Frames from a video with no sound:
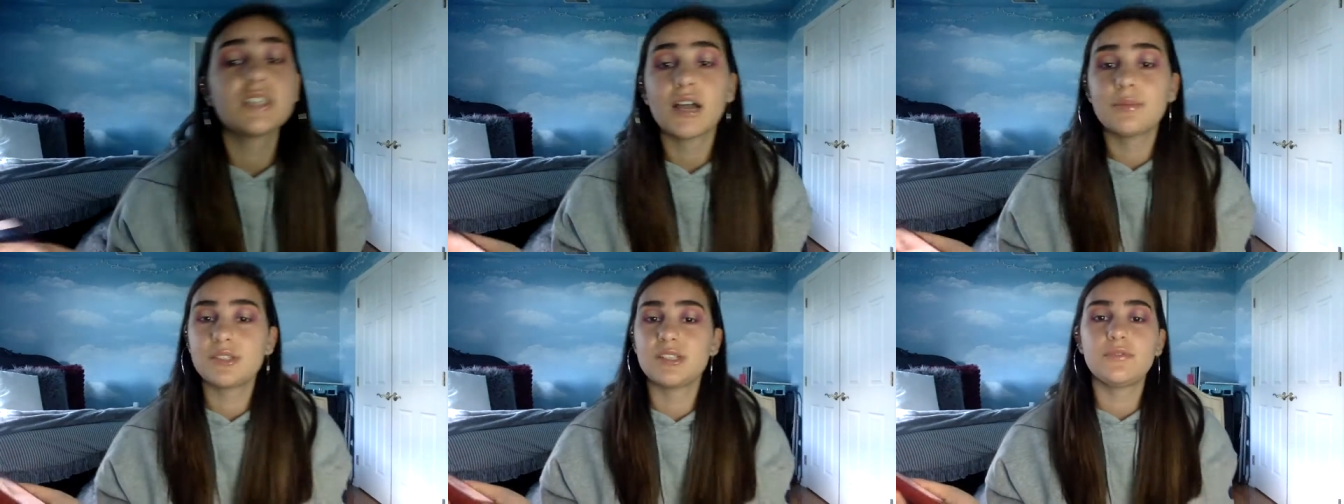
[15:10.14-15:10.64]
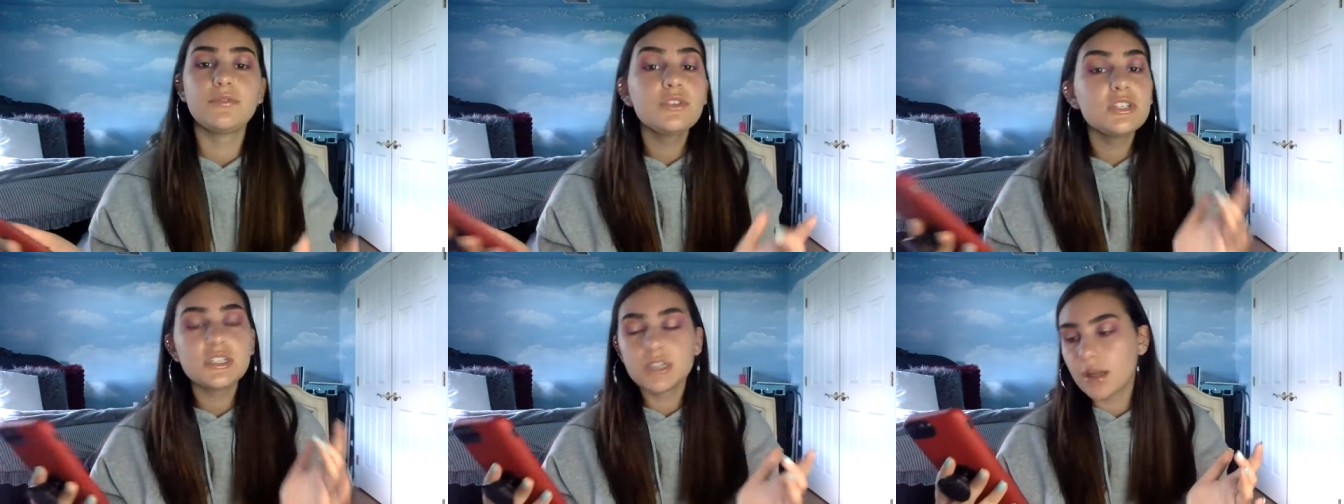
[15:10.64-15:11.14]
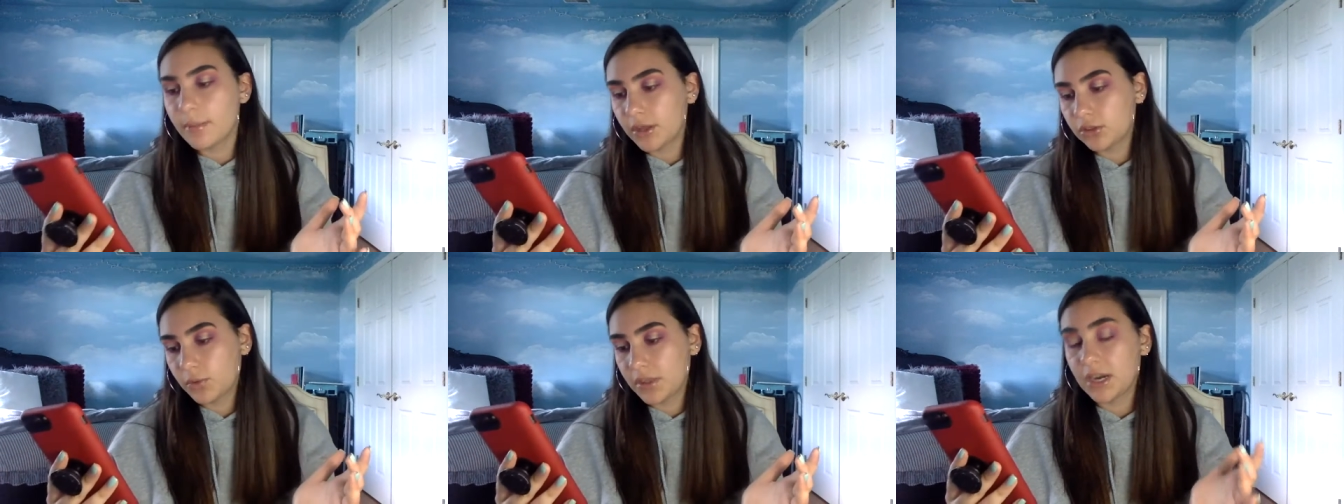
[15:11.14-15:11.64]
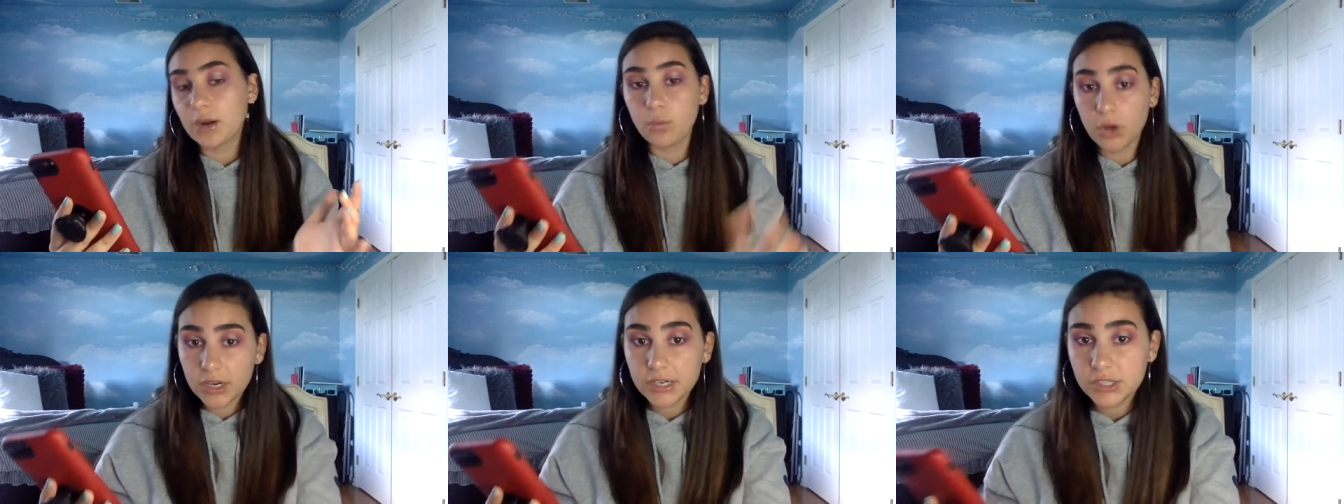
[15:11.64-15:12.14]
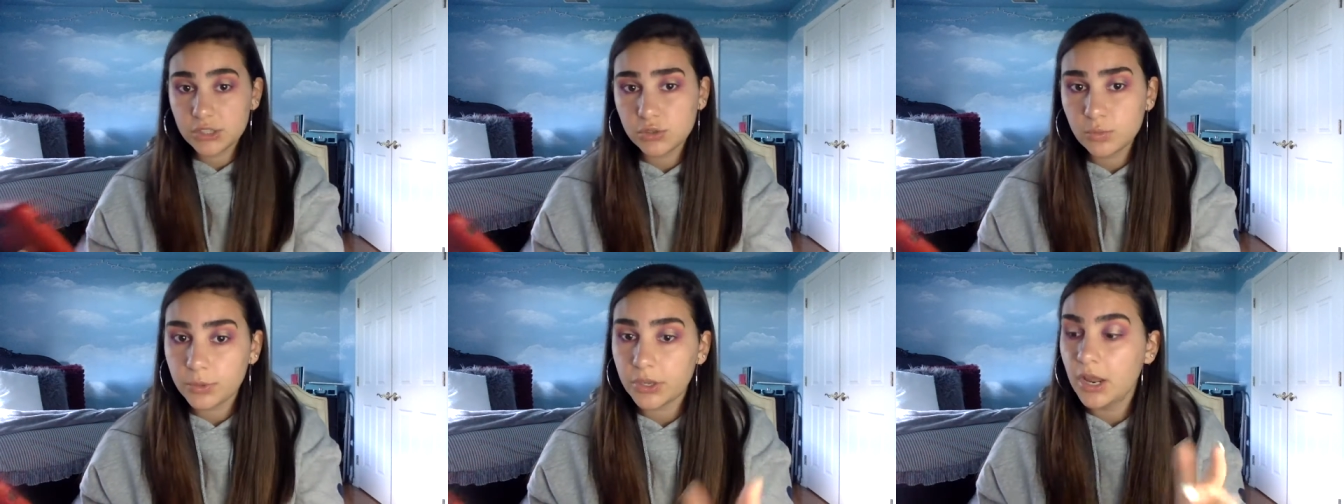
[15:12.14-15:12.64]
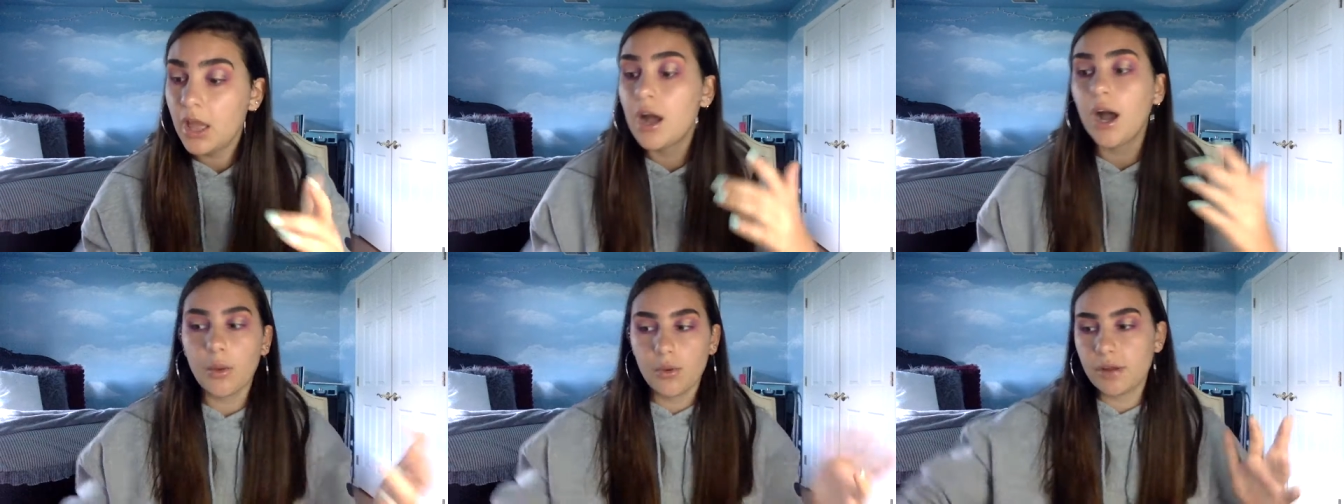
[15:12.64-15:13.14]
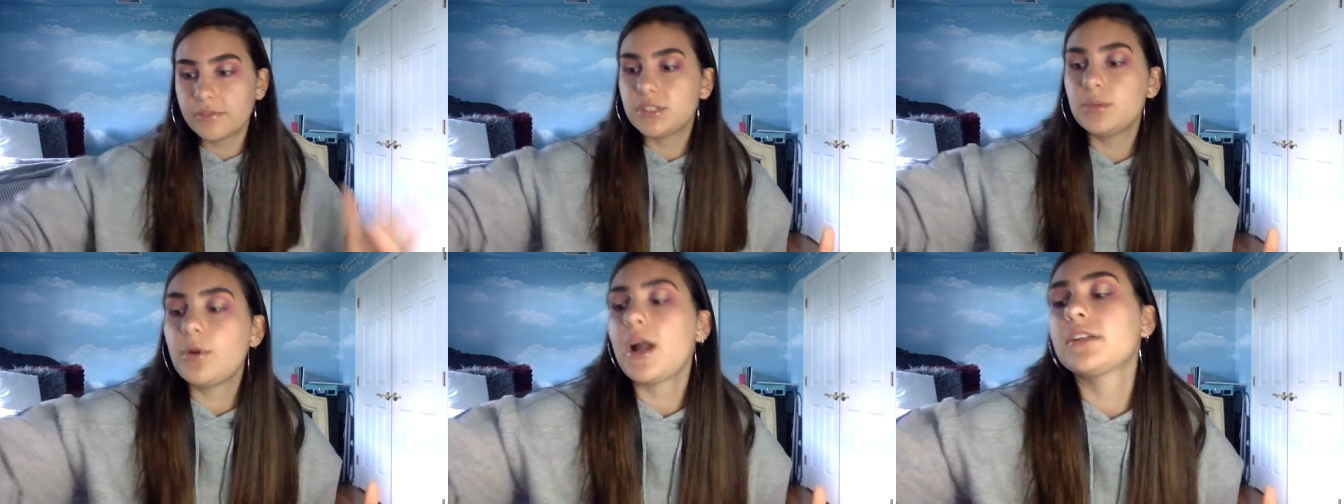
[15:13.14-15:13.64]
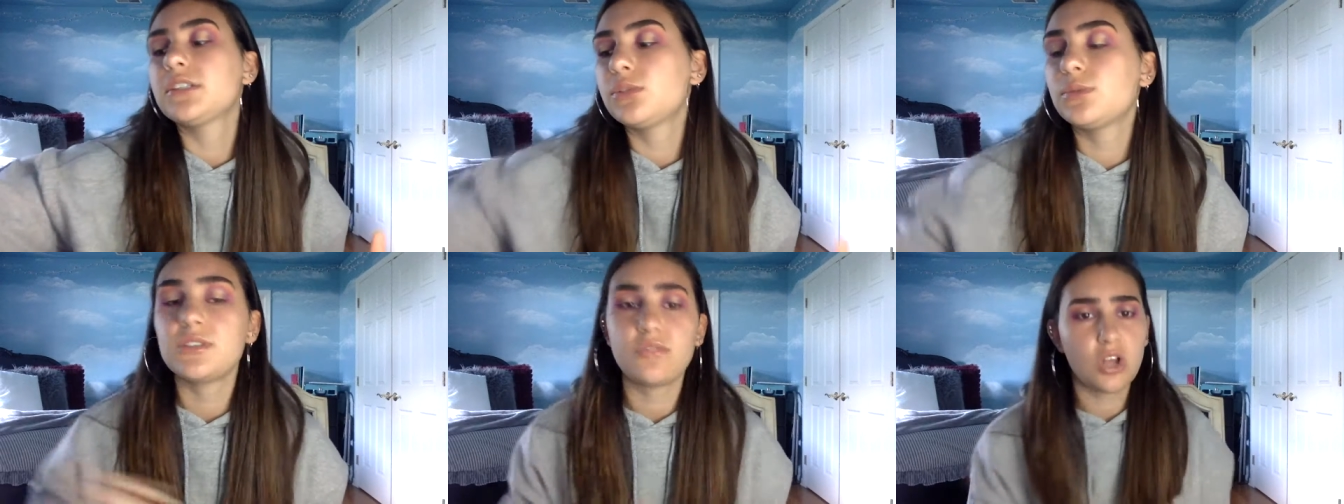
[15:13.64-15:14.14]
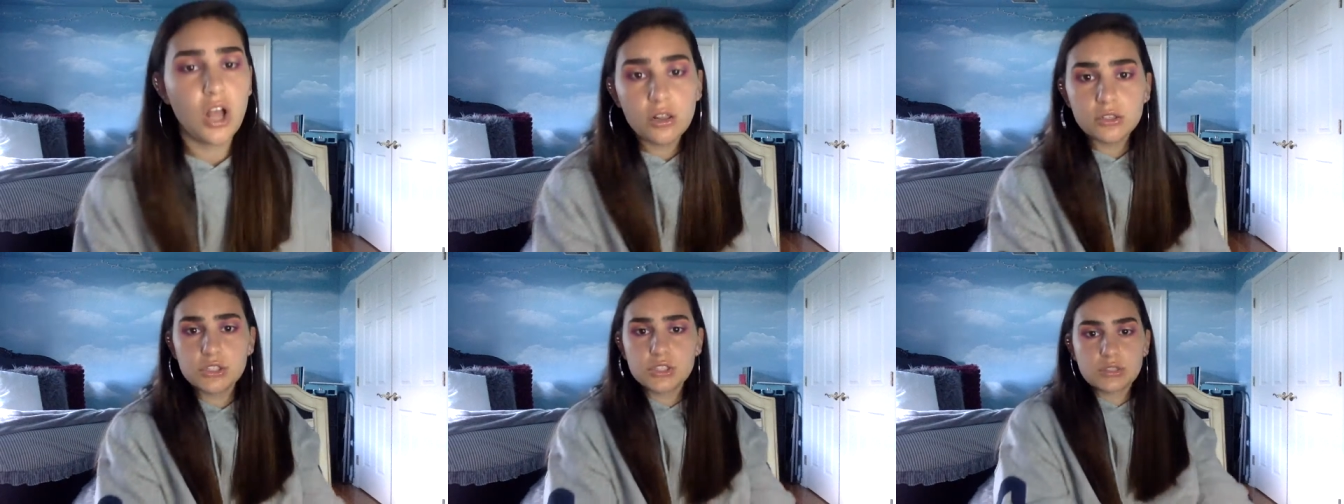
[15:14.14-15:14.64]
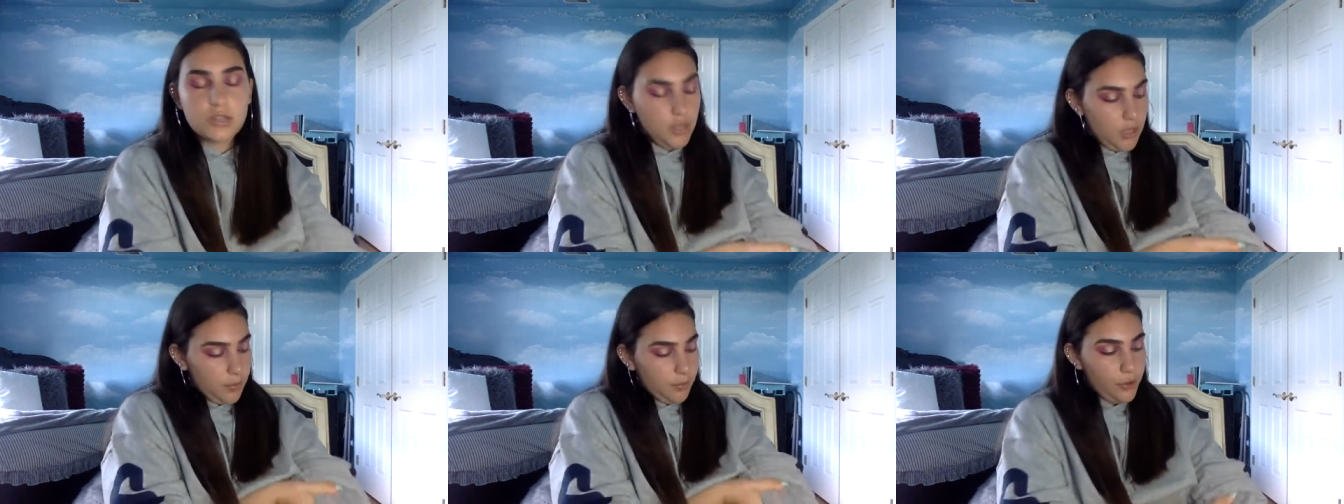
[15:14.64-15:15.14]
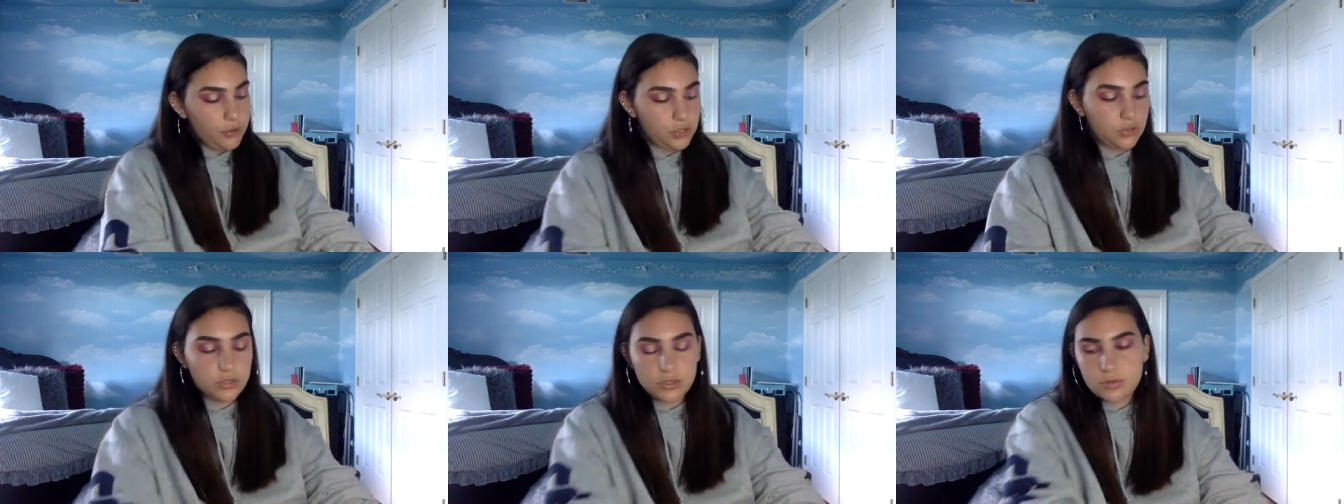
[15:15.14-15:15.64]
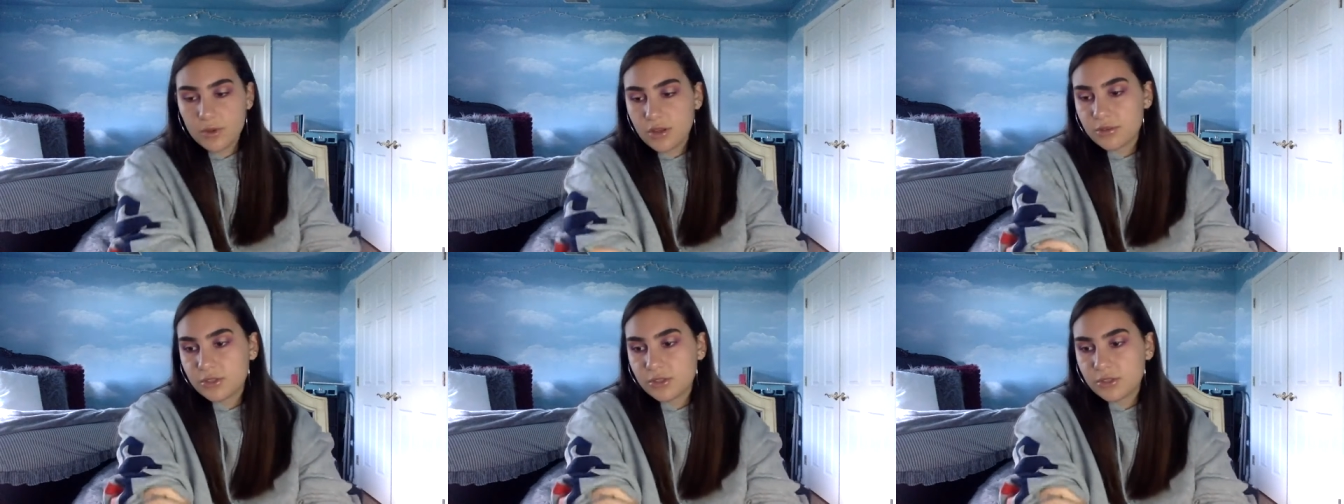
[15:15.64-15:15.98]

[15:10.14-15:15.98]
times and it fully didn't come out the way that I wanted it to, but I will obviously practice with different colors and post those as well.